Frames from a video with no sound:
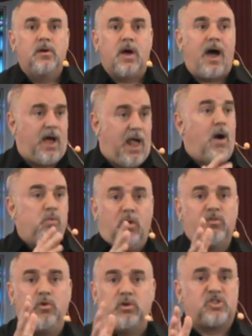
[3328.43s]
I, I,
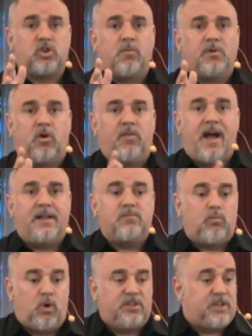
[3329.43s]
will do a sermon on
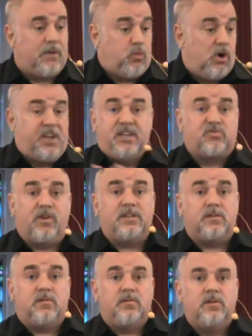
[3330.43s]
that one time. What is
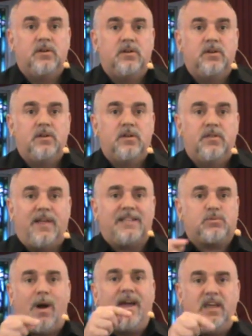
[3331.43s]
written?
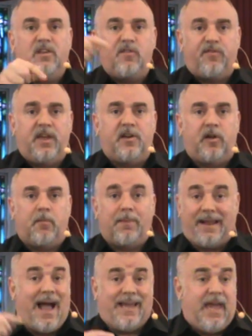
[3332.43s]
That's why he defeated them.
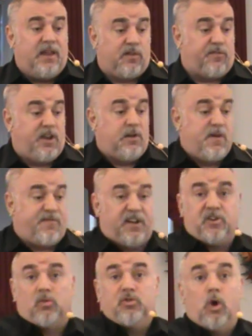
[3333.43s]
But I can't defeat them if
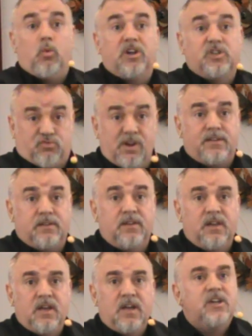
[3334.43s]
I don't know what is
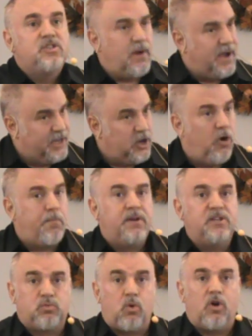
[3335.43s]
written. So I got to
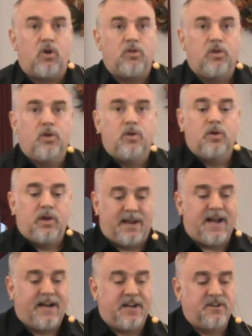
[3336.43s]
open his word.
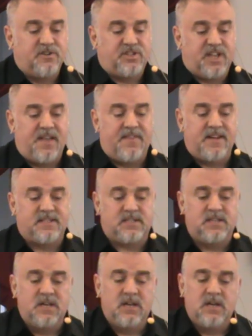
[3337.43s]
And I got to understand this.